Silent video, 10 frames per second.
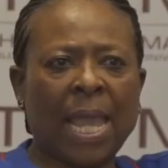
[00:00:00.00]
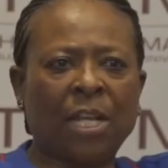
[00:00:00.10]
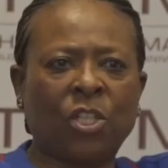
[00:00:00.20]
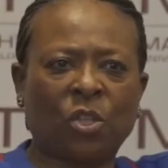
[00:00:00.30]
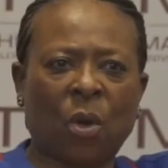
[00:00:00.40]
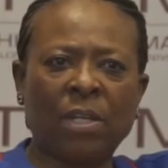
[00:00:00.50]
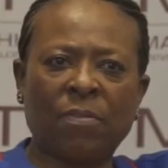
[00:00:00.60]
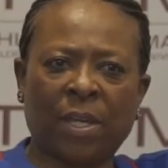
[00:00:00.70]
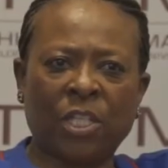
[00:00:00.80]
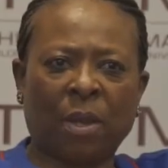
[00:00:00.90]
and joint
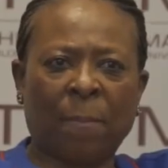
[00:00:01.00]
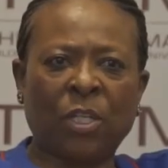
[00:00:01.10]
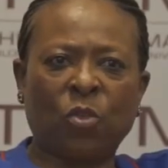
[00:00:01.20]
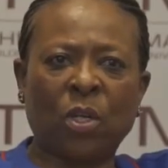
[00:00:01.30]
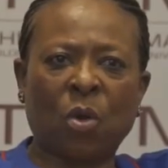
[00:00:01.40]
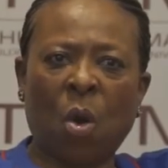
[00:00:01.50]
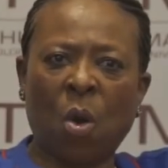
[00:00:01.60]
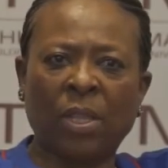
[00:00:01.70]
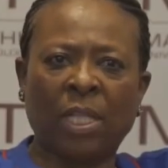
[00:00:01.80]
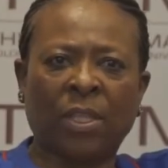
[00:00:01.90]
venture between
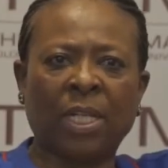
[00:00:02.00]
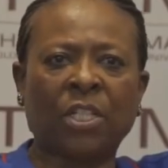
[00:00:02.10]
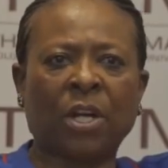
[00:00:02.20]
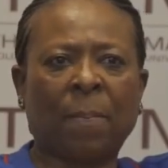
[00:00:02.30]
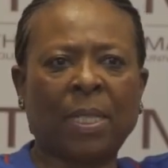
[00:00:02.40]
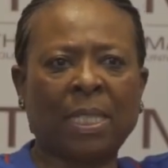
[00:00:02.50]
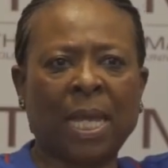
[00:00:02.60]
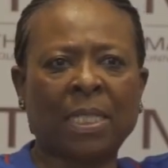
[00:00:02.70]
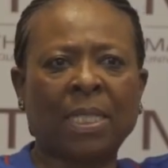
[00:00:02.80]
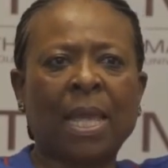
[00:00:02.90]
all the three
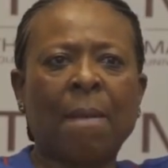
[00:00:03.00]
tripartite